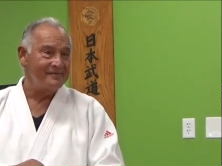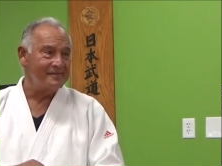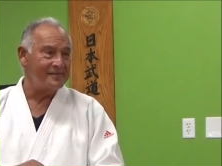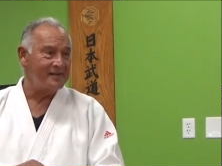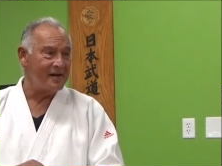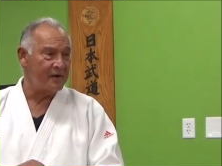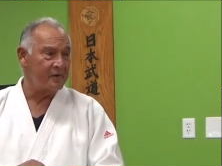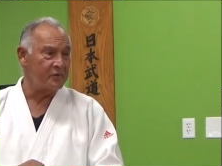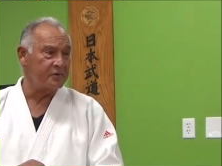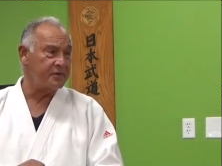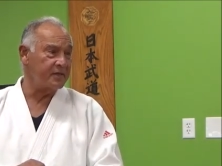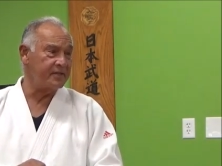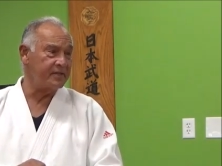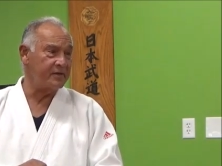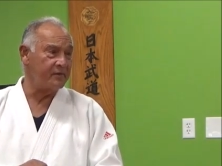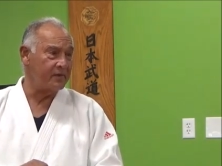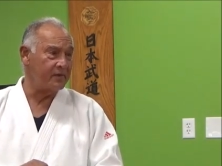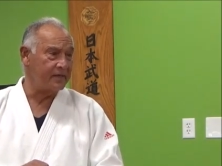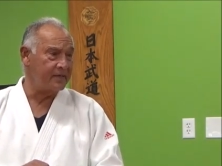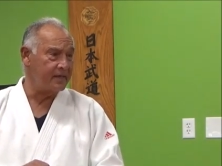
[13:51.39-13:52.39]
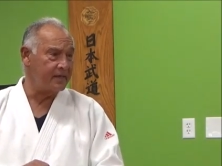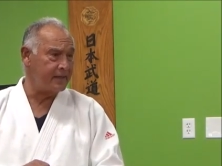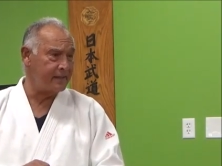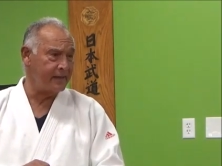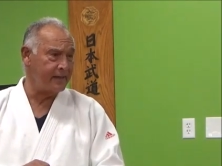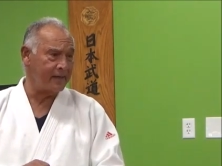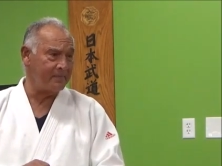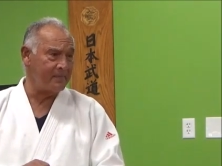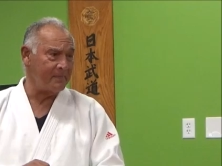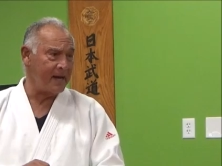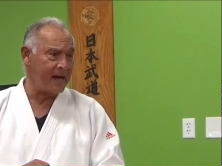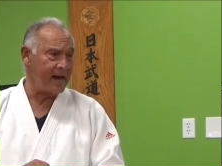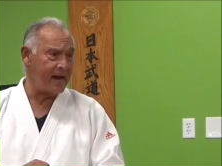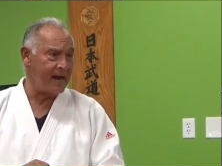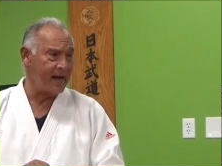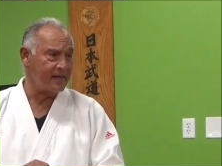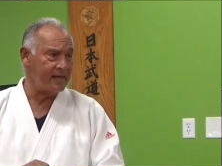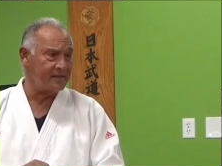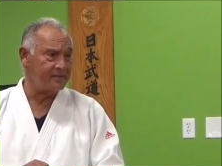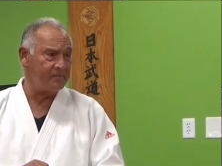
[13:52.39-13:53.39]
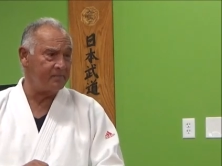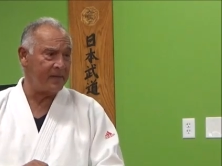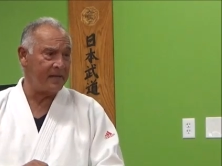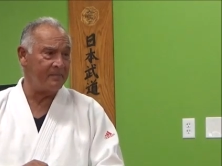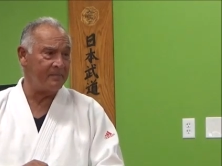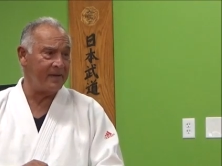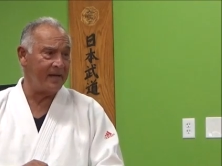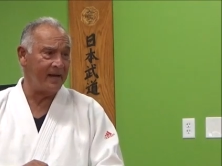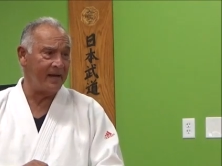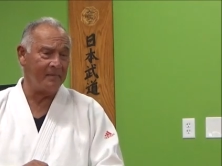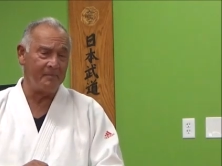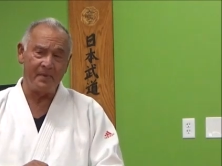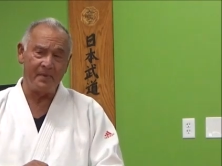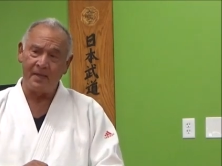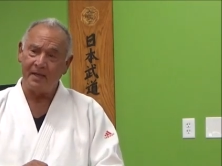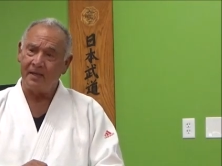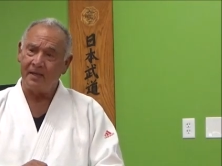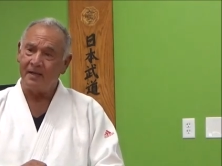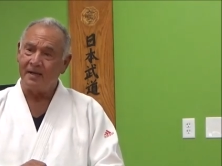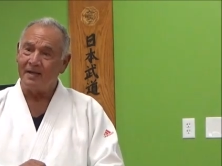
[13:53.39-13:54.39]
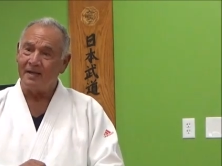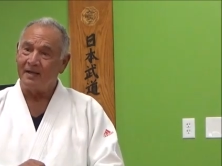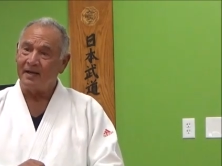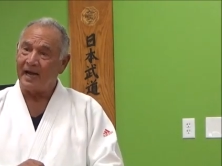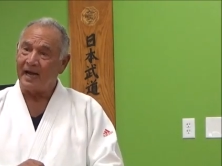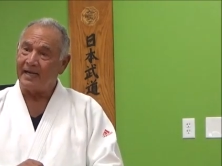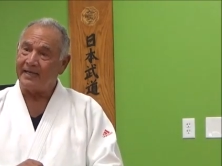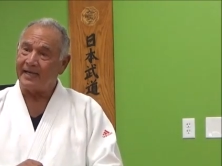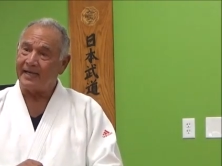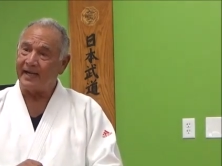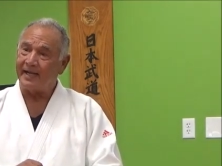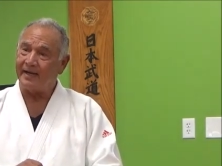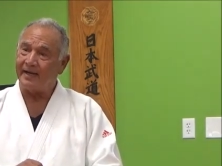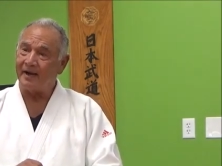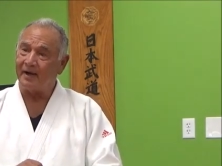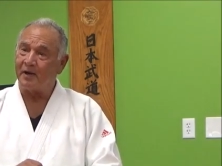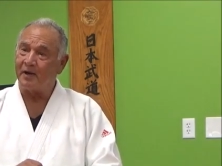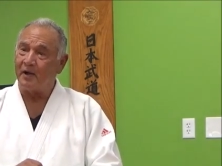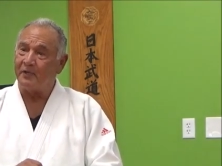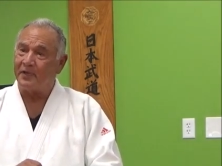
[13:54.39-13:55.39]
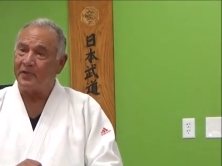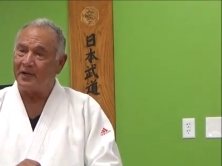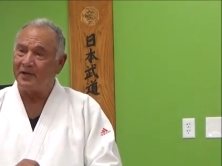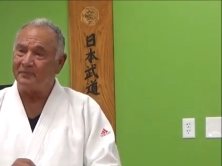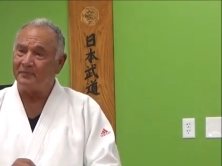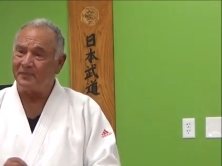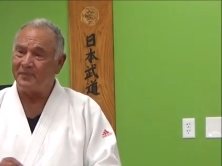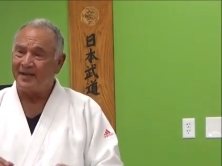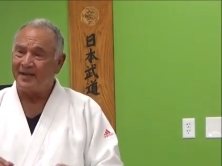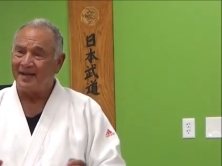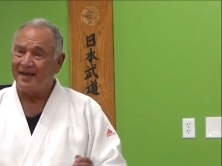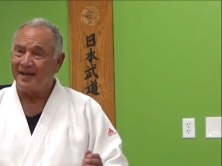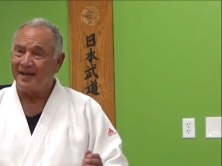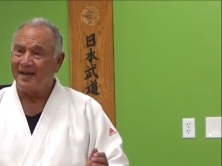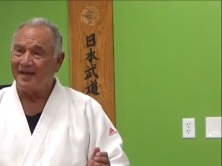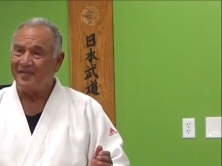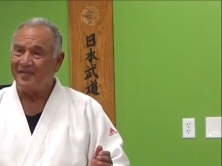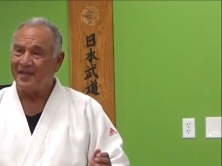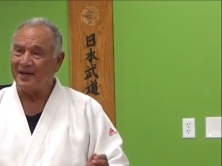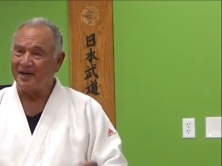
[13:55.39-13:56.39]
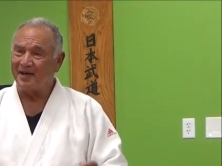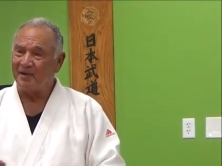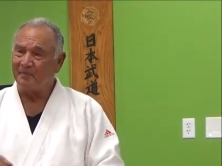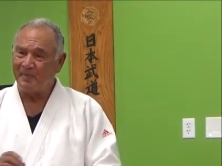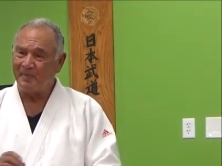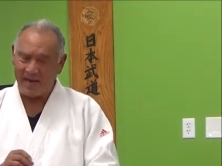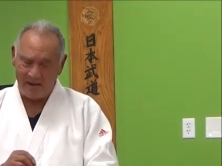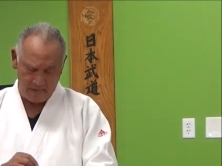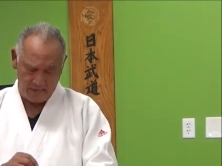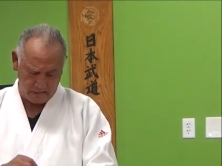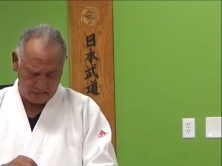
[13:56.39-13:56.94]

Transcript: Kano Sensei would kick my ass, beat me up. I'd take it out on them. The little baby.